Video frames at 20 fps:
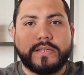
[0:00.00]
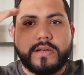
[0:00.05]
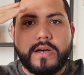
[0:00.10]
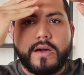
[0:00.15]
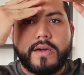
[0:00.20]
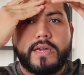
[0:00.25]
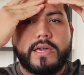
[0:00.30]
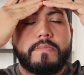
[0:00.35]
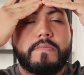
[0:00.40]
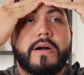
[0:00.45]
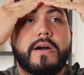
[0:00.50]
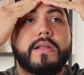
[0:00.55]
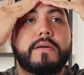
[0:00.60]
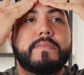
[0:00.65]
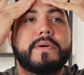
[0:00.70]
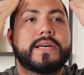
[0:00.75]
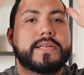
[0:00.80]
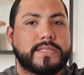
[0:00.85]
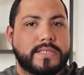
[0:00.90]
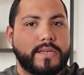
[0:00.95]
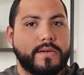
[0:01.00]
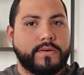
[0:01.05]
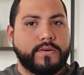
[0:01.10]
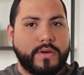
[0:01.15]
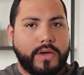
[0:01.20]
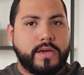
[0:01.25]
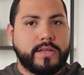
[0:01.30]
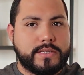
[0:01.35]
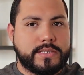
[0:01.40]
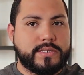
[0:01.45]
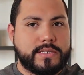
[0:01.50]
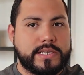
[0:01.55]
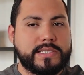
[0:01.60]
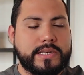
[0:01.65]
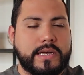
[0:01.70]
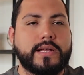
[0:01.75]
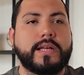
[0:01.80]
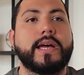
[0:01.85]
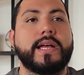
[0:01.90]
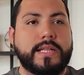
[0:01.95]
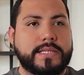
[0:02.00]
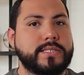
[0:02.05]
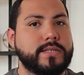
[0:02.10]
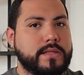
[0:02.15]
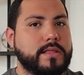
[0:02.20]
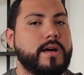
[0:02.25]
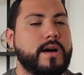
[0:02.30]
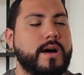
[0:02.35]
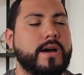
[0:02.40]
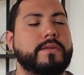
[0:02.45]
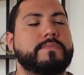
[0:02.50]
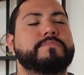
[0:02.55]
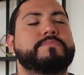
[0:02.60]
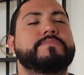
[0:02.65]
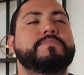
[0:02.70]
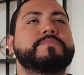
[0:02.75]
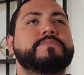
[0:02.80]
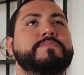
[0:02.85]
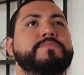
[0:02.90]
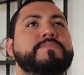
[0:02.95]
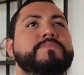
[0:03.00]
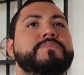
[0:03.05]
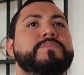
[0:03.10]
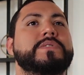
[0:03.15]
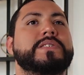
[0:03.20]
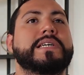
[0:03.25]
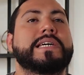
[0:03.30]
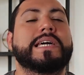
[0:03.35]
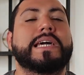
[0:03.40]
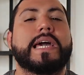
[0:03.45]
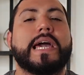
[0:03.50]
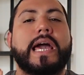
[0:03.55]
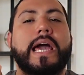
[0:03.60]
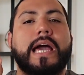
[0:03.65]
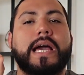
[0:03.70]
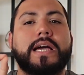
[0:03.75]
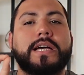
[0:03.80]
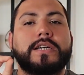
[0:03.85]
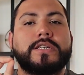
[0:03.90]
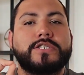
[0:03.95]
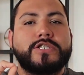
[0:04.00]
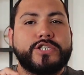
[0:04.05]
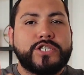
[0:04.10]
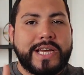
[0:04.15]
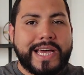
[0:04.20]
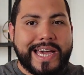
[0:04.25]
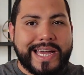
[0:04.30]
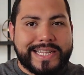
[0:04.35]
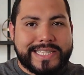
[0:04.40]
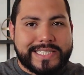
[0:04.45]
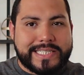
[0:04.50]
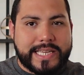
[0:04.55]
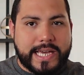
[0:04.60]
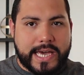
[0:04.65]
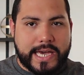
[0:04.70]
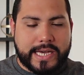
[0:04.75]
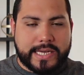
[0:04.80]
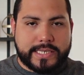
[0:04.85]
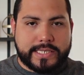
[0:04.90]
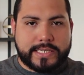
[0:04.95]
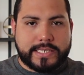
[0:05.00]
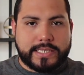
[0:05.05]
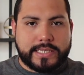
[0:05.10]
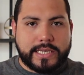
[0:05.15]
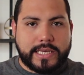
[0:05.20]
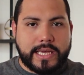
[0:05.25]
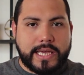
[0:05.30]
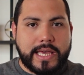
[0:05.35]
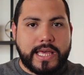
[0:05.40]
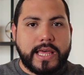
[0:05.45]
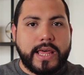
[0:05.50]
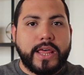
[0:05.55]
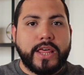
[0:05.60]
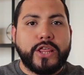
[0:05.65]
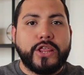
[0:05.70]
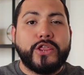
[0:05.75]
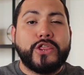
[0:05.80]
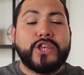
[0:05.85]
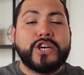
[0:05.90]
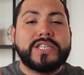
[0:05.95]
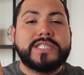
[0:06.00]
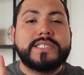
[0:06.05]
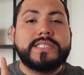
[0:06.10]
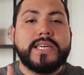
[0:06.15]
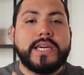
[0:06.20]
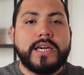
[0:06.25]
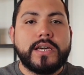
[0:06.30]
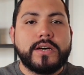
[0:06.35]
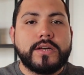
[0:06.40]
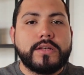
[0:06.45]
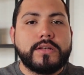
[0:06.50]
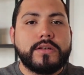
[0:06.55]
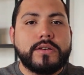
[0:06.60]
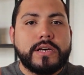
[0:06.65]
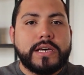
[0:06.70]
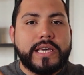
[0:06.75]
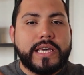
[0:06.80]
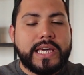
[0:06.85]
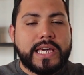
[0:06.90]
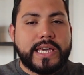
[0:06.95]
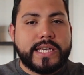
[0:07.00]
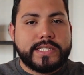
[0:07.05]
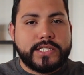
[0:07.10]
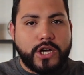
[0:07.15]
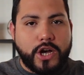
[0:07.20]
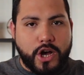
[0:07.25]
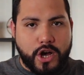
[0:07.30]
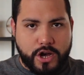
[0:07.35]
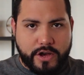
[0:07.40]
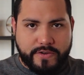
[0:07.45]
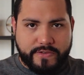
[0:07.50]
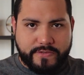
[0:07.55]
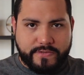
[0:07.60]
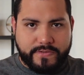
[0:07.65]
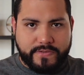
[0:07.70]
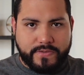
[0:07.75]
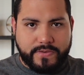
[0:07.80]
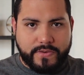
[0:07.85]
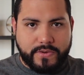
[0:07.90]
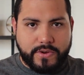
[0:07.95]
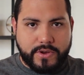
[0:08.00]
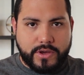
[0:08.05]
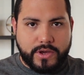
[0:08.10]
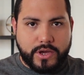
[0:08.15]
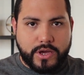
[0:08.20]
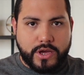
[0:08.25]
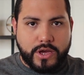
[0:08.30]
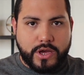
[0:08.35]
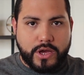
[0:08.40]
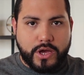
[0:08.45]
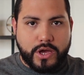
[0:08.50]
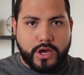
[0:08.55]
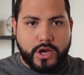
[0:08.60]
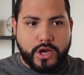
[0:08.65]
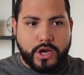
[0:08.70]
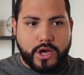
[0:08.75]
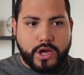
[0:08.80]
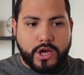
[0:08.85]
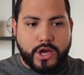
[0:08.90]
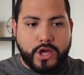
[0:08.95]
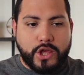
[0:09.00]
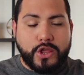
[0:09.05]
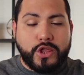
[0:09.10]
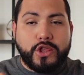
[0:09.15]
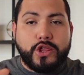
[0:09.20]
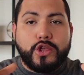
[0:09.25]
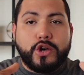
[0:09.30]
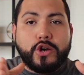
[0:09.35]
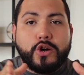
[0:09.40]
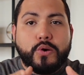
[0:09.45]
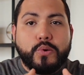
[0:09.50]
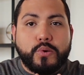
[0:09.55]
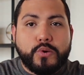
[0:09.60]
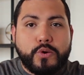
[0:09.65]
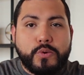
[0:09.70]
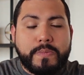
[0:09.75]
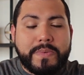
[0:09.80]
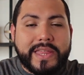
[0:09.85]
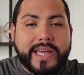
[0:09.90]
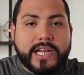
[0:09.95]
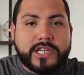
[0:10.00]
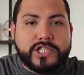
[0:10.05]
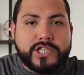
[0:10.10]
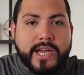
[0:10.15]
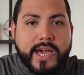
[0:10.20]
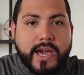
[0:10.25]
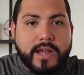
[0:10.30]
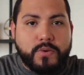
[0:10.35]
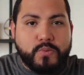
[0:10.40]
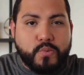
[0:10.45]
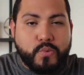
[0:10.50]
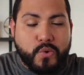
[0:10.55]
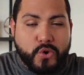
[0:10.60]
talking about it because it's a lot. Chad says, the deal is off. The group that Chad